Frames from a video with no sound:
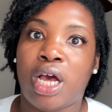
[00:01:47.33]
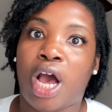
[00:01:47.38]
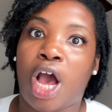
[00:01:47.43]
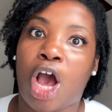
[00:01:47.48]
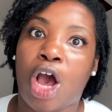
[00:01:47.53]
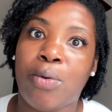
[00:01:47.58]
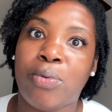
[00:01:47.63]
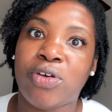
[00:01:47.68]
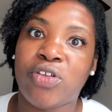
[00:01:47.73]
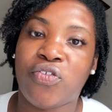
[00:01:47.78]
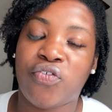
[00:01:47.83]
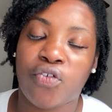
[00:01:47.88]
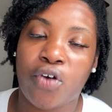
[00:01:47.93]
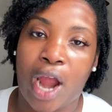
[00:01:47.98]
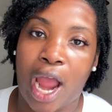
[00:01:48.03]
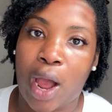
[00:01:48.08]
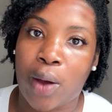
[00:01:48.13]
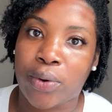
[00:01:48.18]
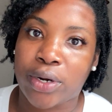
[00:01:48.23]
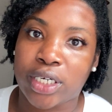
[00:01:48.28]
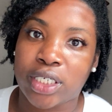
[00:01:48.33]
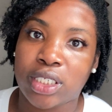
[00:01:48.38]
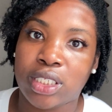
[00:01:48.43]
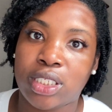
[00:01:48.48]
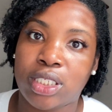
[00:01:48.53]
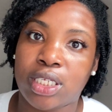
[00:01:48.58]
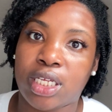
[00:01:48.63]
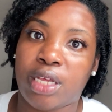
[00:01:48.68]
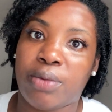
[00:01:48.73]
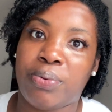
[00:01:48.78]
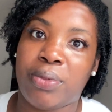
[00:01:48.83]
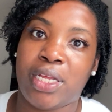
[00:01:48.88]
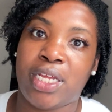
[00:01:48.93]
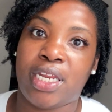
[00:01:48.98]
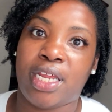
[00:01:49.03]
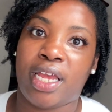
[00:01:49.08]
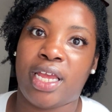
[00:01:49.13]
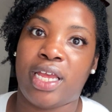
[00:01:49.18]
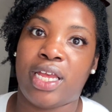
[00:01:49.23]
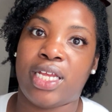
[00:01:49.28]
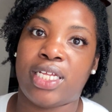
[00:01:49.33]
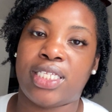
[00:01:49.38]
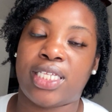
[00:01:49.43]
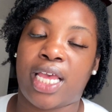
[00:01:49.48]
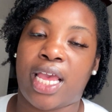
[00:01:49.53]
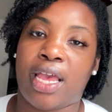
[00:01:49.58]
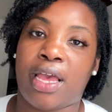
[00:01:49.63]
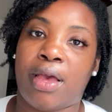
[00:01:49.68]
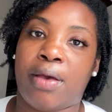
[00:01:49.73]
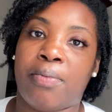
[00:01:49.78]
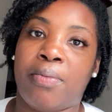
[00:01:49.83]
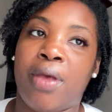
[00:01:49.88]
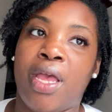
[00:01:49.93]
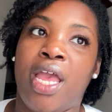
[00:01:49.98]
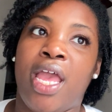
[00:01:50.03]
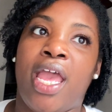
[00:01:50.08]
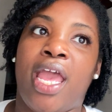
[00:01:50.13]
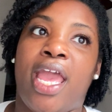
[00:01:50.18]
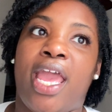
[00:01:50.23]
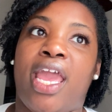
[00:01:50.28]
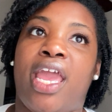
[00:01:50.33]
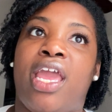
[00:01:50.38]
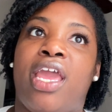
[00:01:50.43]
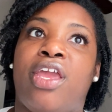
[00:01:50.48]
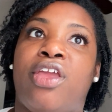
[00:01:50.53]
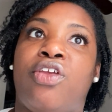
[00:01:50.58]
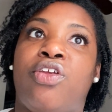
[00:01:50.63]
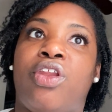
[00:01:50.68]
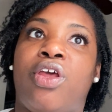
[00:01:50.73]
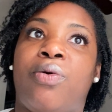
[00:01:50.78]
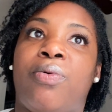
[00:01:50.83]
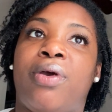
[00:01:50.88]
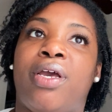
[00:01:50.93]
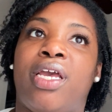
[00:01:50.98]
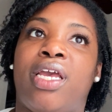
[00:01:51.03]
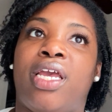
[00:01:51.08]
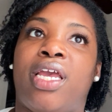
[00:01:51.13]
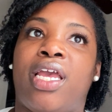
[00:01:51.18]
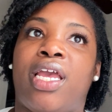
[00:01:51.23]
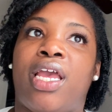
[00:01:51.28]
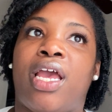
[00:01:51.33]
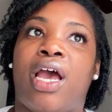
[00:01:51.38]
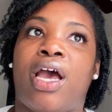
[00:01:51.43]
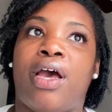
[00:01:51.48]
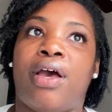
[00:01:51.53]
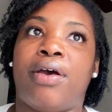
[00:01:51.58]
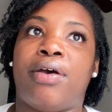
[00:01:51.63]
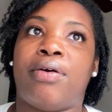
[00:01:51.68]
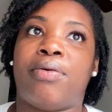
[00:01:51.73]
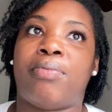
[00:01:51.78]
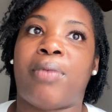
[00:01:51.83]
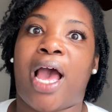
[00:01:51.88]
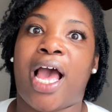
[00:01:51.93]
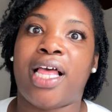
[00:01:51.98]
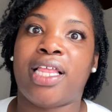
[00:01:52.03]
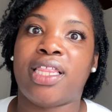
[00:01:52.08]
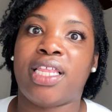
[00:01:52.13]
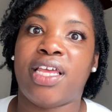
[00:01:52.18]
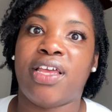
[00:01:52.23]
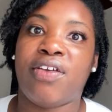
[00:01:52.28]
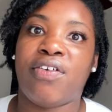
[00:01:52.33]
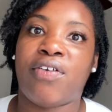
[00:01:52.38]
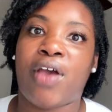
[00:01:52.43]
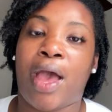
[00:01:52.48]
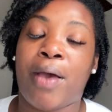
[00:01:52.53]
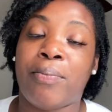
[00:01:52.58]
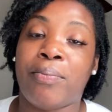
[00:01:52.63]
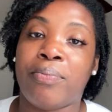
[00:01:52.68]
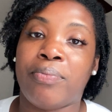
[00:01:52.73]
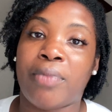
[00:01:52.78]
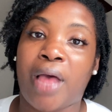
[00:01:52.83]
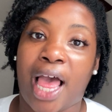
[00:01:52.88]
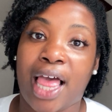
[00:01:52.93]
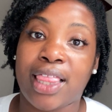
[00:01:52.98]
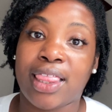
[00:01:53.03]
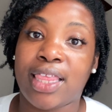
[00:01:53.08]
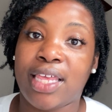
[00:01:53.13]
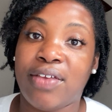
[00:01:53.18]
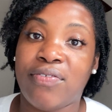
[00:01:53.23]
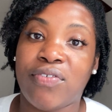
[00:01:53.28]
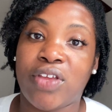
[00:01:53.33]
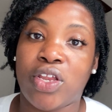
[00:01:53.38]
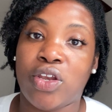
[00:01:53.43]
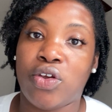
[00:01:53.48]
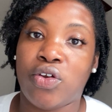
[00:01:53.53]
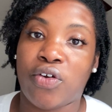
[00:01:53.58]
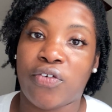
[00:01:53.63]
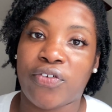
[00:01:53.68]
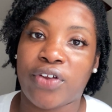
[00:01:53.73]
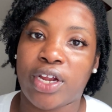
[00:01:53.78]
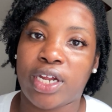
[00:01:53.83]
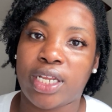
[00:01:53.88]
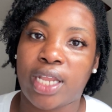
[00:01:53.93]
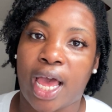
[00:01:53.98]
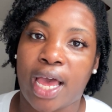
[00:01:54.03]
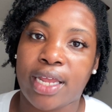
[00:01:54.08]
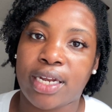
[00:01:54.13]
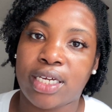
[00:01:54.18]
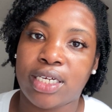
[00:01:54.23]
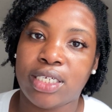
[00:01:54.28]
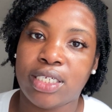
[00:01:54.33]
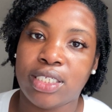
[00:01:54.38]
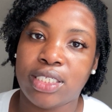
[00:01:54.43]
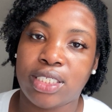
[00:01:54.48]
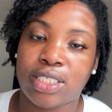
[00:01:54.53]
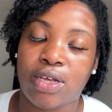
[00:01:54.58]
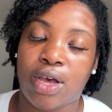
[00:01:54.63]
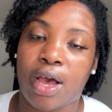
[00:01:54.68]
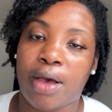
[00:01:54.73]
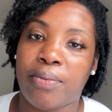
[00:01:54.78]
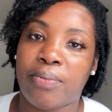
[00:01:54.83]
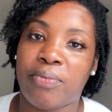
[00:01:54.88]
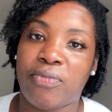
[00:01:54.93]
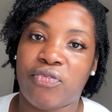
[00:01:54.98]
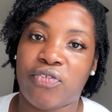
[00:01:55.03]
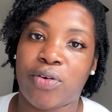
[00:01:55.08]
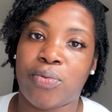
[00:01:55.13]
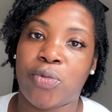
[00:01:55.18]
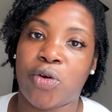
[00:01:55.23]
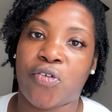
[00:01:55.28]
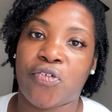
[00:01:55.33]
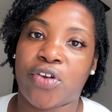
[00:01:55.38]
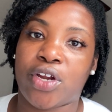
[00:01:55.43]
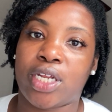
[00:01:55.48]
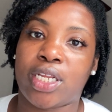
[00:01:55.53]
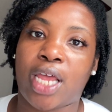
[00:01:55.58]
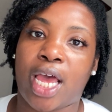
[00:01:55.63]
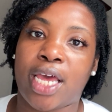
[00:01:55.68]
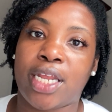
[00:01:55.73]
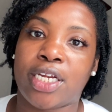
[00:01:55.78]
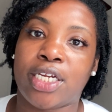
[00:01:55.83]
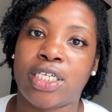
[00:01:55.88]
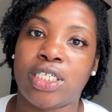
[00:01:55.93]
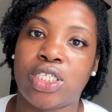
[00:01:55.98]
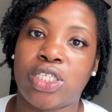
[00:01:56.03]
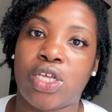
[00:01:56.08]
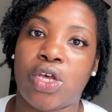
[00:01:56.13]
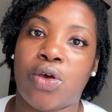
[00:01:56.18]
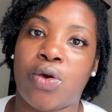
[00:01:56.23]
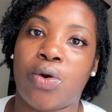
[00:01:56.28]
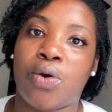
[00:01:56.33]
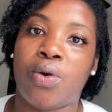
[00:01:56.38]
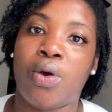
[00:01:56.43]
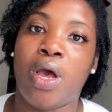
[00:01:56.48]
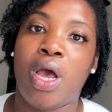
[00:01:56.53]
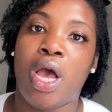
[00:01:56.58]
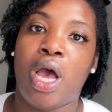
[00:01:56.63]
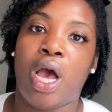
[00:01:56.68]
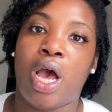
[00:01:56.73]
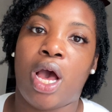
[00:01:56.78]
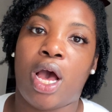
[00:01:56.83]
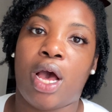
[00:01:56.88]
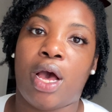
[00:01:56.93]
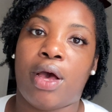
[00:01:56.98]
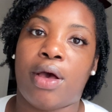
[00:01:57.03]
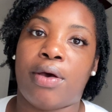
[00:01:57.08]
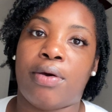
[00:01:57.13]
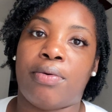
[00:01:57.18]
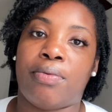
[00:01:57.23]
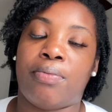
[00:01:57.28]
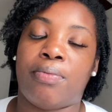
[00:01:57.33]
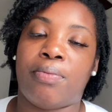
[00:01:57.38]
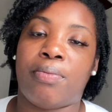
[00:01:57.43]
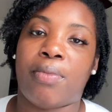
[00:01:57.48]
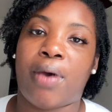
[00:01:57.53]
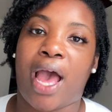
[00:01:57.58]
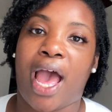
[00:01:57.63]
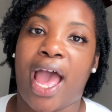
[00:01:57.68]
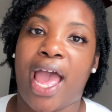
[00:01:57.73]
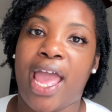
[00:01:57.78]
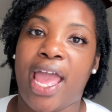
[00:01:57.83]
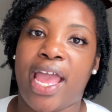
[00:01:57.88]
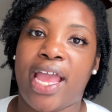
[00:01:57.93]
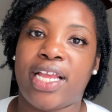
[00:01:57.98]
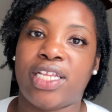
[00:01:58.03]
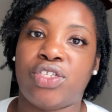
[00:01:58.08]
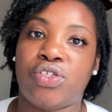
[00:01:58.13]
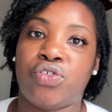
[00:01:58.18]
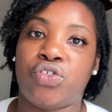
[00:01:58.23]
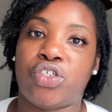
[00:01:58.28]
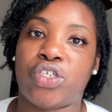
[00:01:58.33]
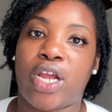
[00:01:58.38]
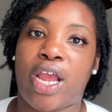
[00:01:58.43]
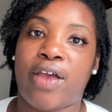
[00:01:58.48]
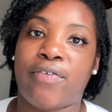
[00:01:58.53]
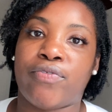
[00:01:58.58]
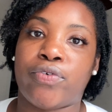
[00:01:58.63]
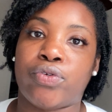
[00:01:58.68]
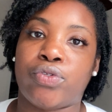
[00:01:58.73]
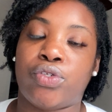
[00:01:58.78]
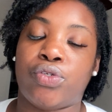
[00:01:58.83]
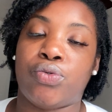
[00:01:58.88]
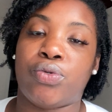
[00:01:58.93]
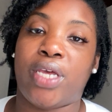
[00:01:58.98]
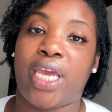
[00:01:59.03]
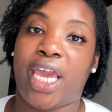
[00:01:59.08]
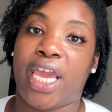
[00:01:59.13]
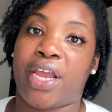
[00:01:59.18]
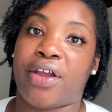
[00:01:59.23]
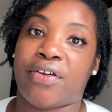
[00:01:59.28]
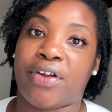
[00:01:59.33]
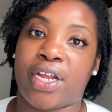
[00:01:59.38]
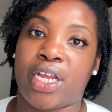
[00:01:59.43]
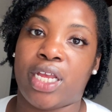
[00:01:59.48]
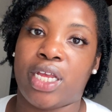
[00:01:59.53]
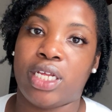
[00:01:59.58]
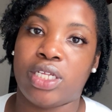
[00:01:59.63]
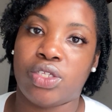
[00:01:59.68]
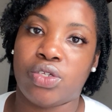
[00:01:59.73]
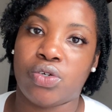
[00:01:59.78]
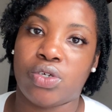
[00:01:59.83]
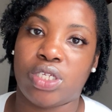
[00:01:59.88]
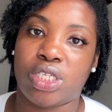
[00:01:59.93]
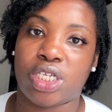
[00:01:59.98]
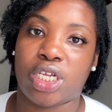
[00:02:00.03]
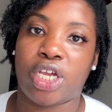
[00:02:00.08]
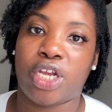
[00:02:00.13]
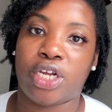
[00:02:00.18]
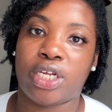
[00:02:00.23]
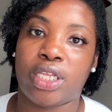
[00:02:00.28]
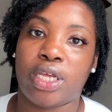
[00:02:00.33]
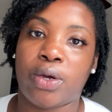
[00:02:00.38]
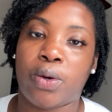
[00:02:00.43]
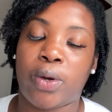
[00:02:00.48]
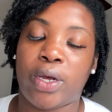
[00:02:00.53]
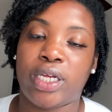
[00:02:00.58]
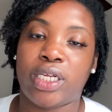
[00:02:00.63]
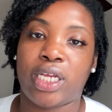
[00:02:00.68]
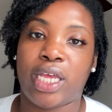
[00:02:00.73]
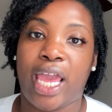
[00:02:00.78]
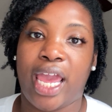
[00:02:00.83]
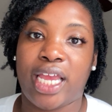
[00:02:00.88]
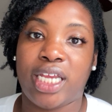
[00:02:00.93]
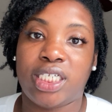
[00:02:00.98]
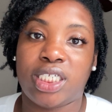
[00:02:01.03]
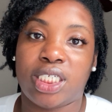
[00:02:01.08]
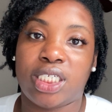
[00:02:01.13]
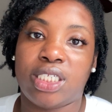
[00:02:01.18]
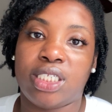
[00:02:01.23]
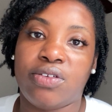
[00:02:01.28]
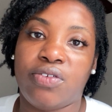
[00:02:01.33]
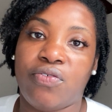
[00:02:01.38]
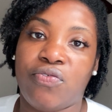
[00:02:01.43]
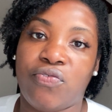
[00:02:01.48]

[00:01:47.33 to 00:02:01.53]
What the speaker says: almost 4 hours to complete the exam. And you know what? I live in North Carolina, so I'm from North Carolina. So I had to travel to Cary to a secure location